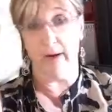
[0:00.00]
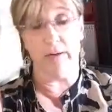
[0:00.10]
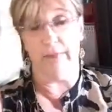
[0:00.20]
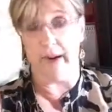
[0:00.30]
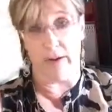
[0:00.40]

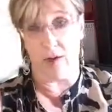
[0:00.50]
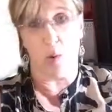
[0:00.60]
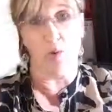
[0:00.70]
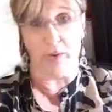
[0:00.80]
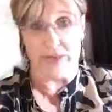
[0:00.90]
care about a
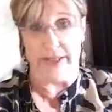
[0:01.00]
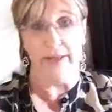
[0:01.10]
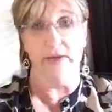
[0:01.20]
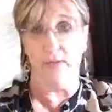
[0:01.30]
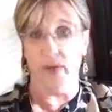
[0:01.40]
course in
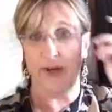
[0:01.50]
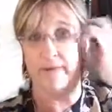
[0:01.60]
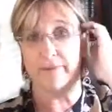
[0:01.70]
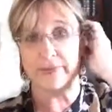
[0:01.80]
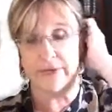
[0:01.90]
it or
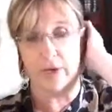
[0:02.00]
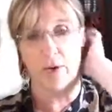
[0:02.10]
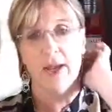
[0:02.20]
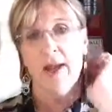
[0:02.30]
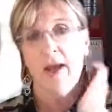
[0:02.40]
whatever.
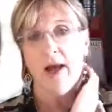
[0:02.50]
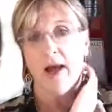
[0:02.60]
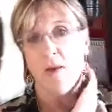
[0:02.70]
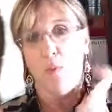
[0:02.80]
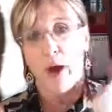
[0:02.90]
So
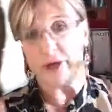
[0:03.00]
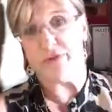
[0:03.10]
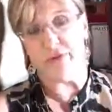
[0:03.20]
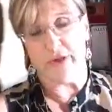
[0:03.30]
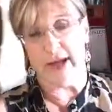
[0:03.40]

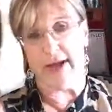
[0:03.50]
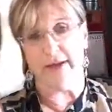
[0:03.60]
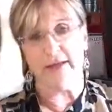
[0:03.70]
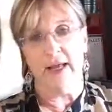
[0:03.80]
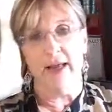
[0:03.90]
watch for
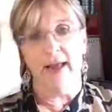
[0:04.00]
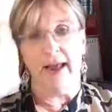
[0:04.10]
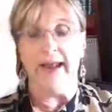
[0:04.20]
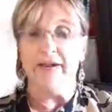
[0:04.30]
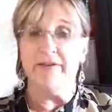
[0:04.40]
that.
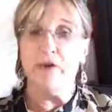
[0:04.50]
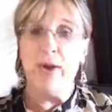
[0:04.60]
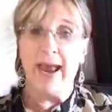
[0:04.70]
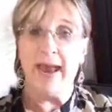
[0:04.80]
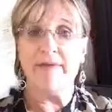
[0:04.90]
And if you
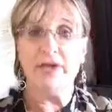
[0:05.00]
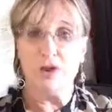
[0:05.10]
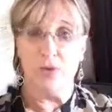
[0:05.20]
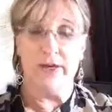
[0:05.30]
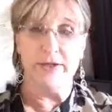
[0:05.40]
haven't
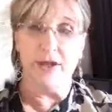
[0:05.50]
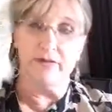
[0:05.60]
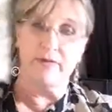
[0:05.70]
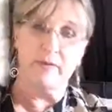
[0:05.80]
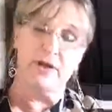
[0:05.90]
joined
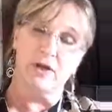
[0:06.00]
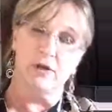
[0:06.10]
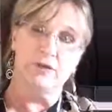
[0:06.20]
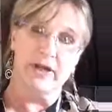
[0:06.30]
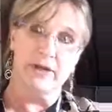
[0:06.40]
our,
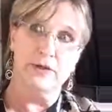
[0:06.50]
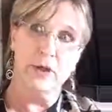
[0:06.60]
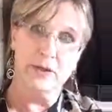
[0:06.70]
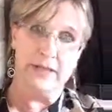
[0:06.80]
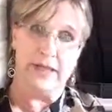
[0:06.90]
the
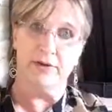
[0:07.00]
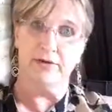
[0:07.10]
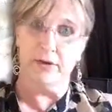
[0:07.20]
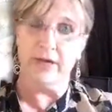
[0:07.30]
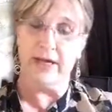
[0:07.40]
newsletter
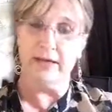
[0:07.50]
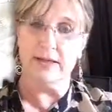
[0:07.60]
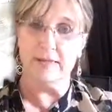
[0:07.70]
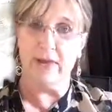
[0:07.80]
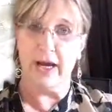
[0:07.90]
for the
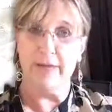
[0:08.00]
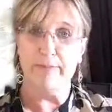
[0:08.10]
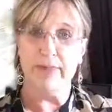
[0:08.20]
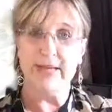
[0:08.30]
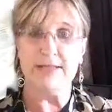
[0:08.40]
End in Mind,
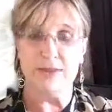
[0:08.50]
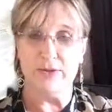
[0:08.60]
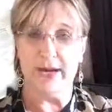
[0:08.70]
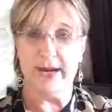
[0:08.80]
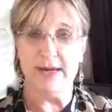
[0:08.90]
please do
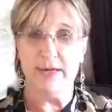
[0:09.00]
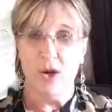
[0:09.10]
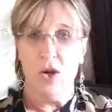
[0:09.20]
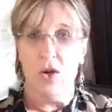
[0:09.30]
that.